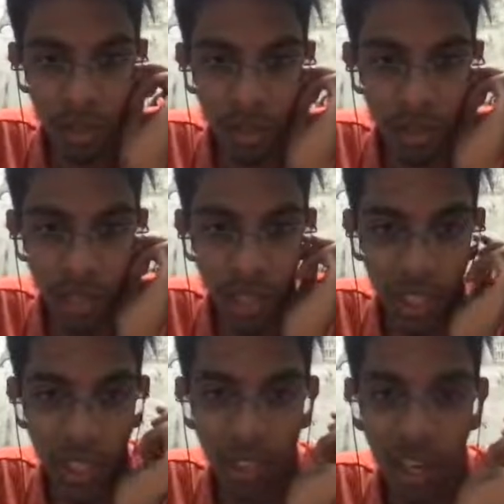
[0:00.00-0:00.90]
Knight
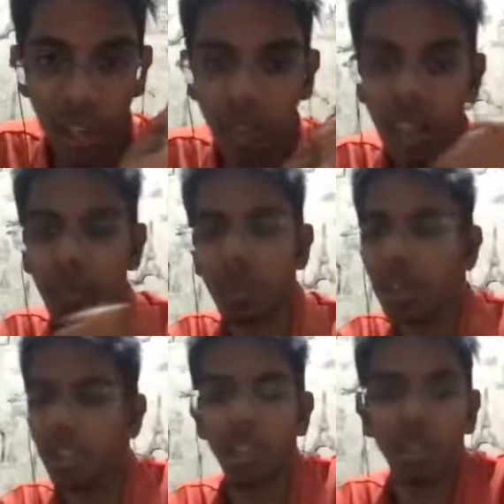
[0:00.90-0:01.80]
here, trying to attack the
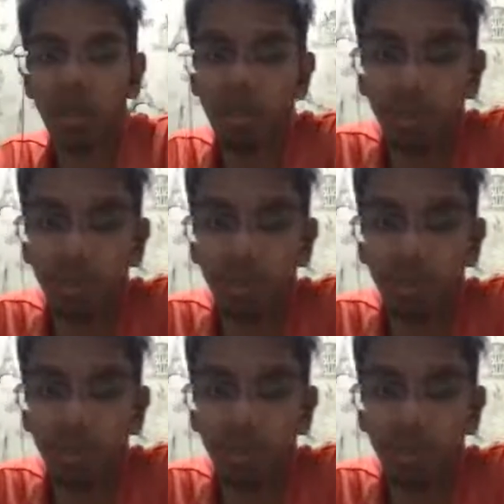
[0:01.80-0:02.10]
bishop.